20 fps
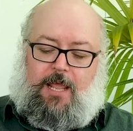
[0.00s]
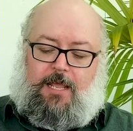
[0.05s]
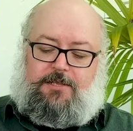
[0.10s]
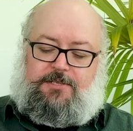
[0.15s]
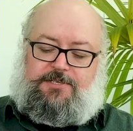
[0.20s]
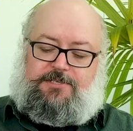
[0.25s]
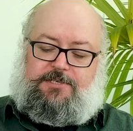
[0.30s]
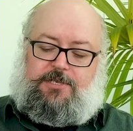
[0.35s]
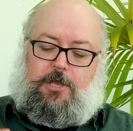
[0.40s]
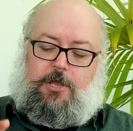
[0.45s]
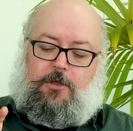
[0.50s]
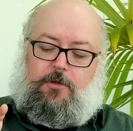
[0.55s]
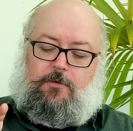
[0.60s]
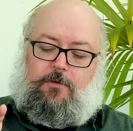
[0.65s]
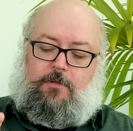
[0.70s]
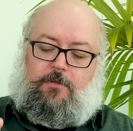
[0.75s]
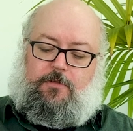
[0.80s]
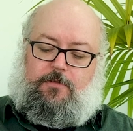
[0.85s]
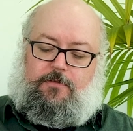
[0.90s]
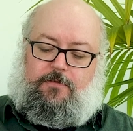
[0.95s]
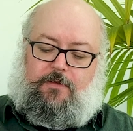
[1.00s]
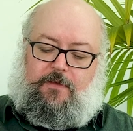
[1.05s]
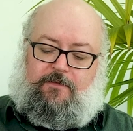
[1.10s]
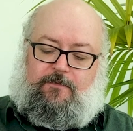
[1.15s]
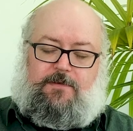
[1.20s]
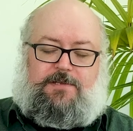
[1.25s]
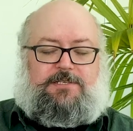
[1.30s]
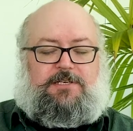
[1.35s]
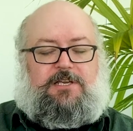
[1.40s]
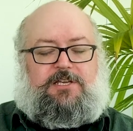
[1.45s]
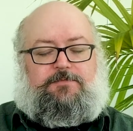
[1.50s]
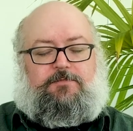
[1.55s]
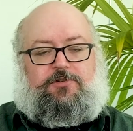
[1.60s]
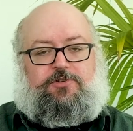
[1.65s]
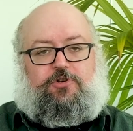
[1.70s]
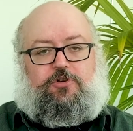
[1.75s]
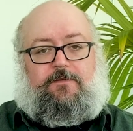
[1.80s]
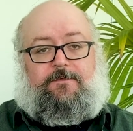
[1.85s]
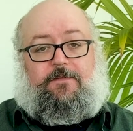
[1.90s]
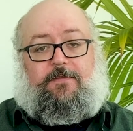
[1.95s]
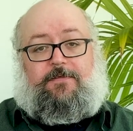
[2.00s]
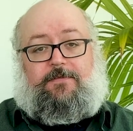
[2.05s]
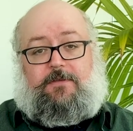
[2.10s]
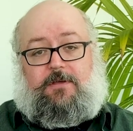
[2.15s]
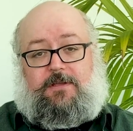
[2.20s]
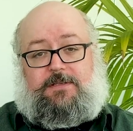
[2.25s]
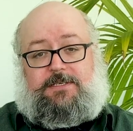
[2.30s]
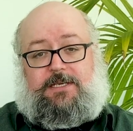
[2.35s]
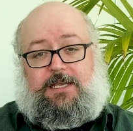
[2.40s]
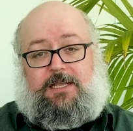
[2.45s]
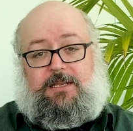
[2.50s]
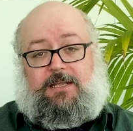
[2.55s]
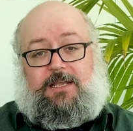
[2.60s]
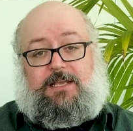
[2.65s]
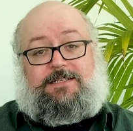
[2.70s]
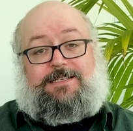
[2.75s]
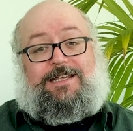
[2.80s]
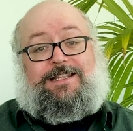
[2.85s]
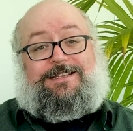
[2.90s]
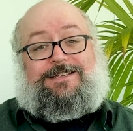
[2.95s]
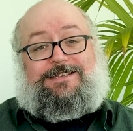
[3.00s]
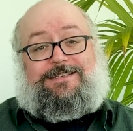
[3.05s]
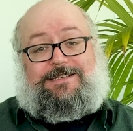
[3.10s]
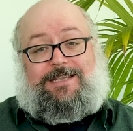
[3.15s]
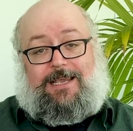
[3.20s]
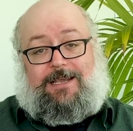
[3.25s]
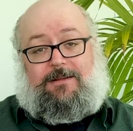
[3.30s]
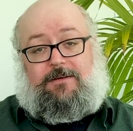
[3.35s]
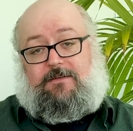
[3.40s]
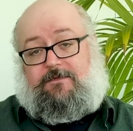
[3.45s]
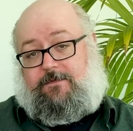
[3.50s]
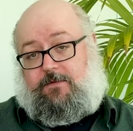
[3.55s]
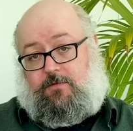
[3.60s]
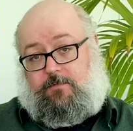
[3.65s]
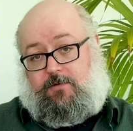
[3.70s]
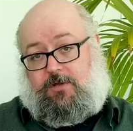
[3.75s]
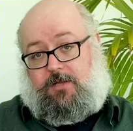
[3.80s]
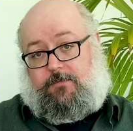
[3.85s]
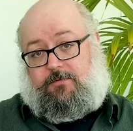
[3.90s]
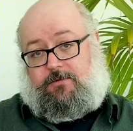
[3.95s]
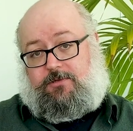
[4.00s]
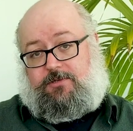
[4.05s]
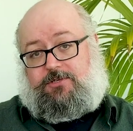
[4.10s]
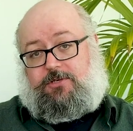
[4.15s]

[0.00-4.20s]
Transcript: And so this whisky is matured for 13 years in second fill bourbon.